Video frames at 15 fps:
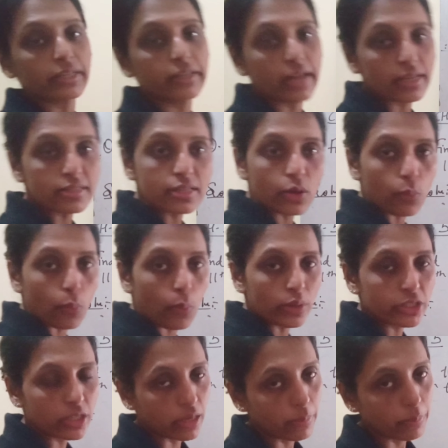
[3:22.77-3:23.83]
it as
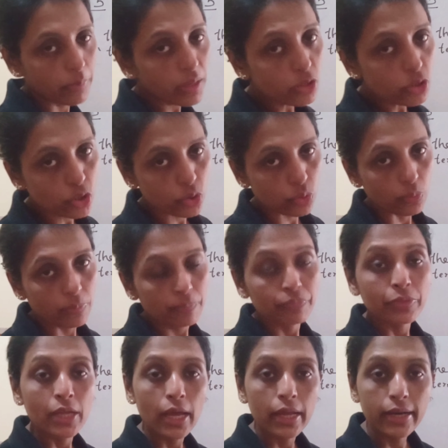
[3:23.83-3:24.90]
equation number 2.
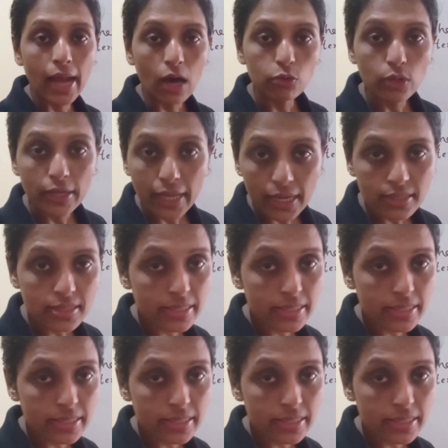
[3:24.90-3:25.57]
Now the next